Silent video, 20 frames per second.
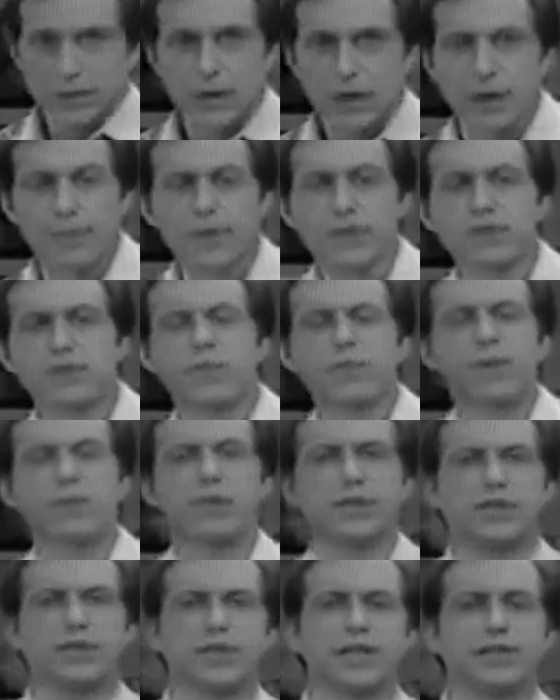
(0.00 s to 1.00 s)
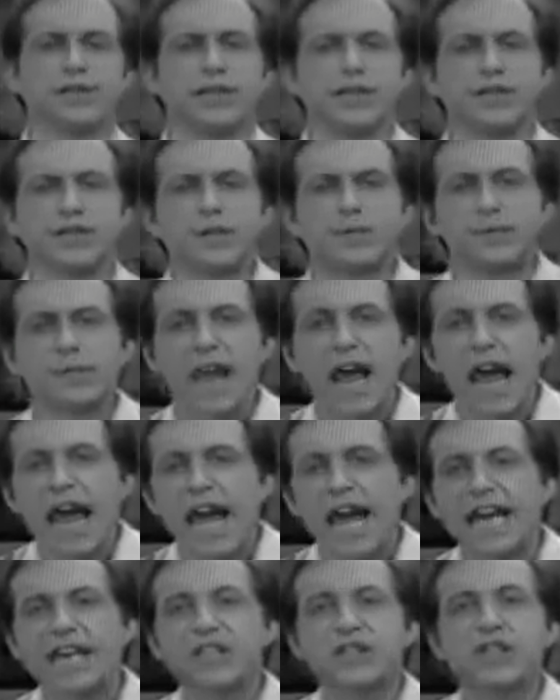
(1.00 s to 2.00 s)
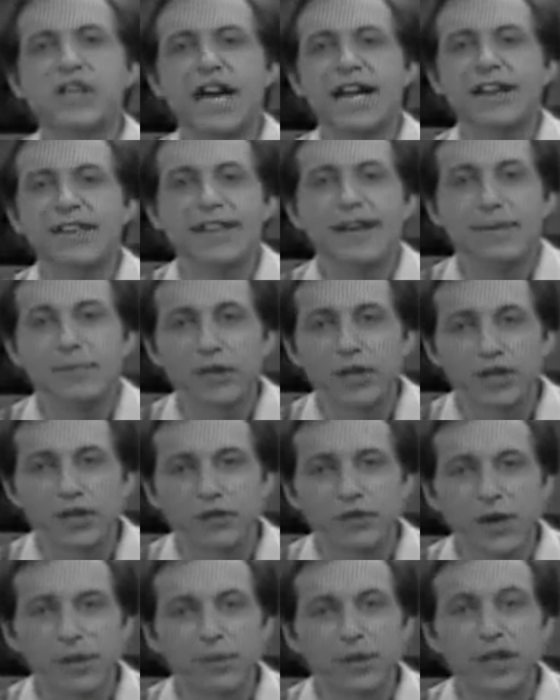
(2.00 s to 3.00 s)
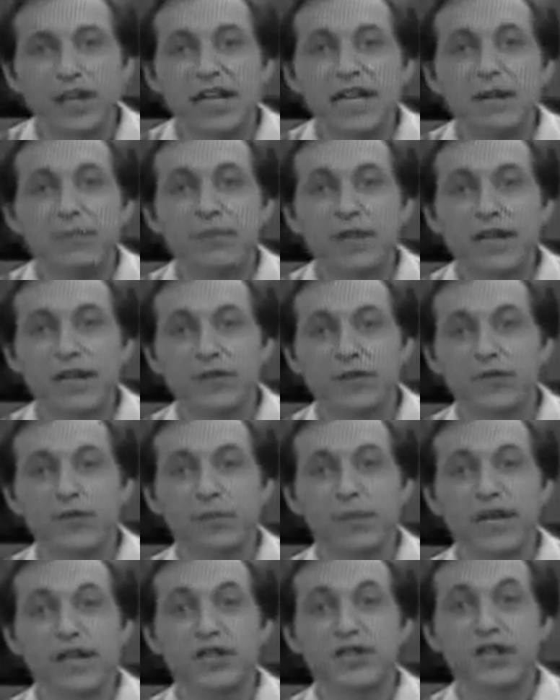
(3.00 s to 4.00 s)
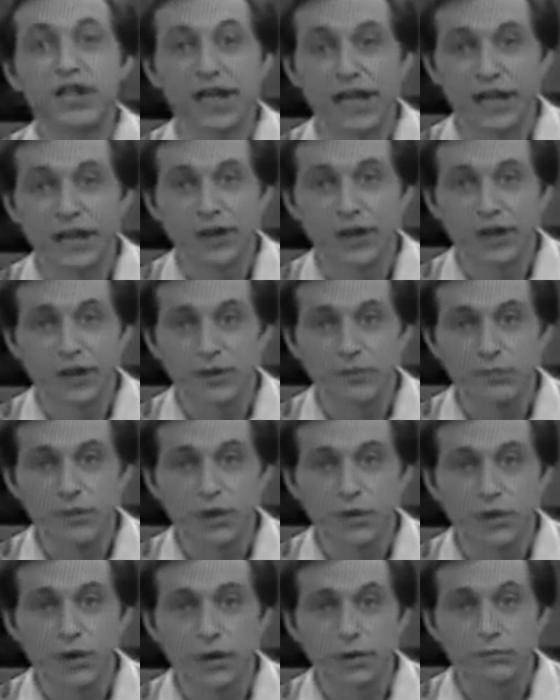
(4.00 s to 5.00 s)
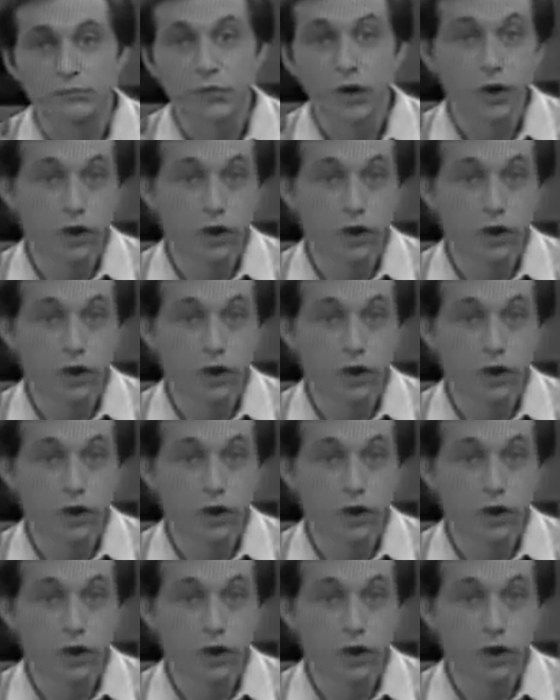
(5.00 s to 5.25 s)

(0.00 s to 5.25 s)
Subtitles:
I must remember to send this. It's not that much trouble to keep the information in the computer.